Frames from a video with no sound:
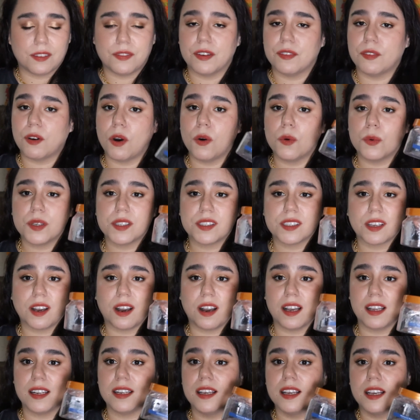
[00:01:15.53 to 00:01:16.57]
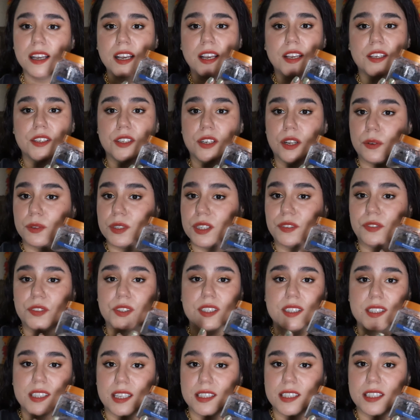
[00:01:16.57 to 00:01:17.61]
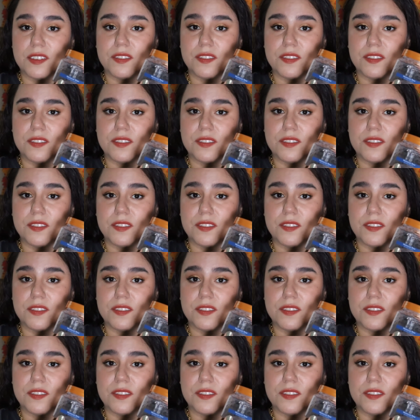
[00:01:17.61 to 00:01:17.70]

I've always got, different scents